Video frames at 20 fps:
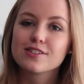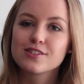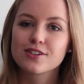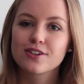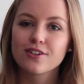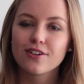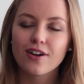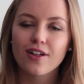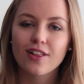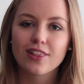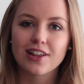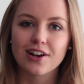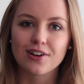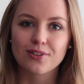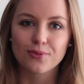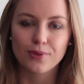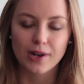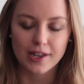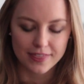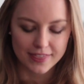To go
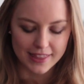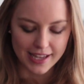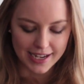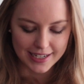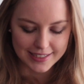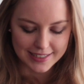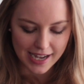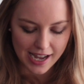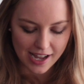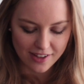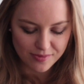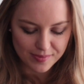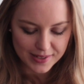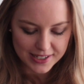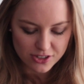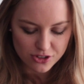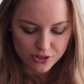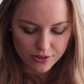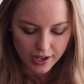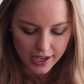along with that, I've
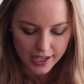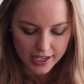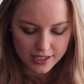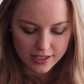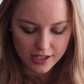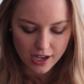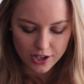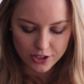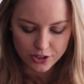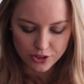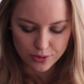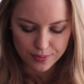been trying a